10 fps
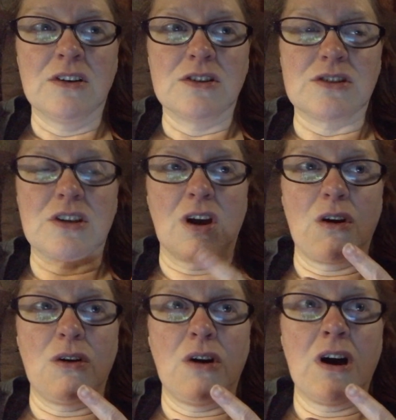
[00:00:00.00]

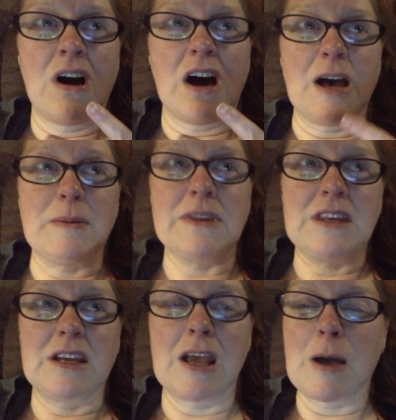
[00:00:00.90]
So I've been
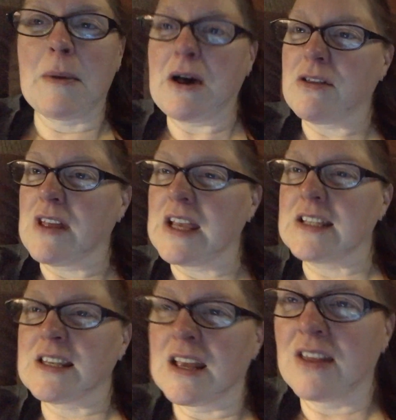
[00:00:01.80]
thinking about
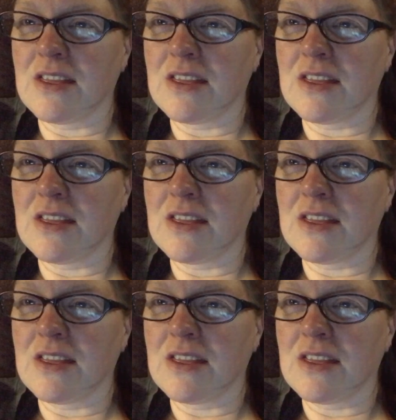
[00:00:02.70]
things